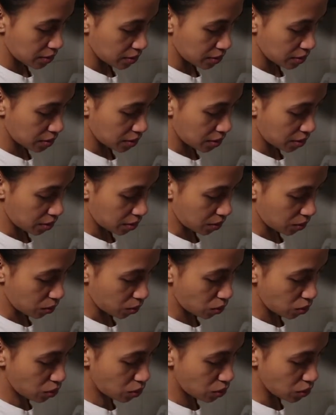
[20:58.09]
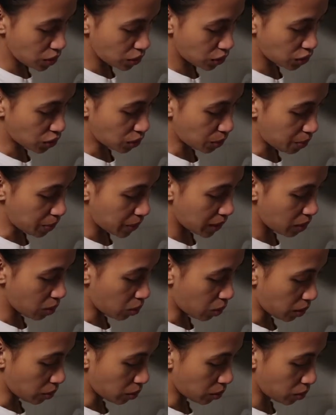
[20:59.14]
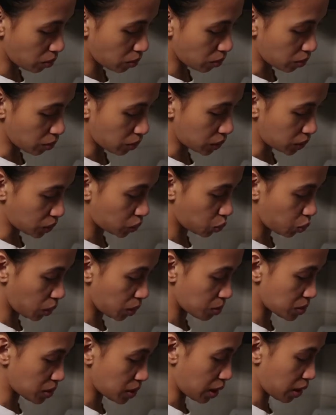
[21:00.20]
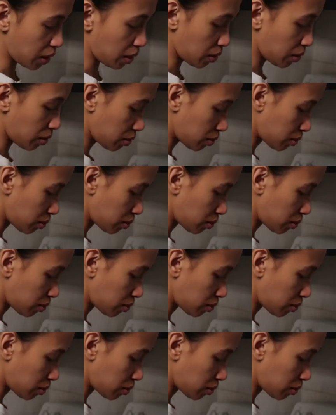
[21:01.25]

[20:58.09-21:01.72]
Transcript: So, ooh, this is a big one. Ooh, it swims there.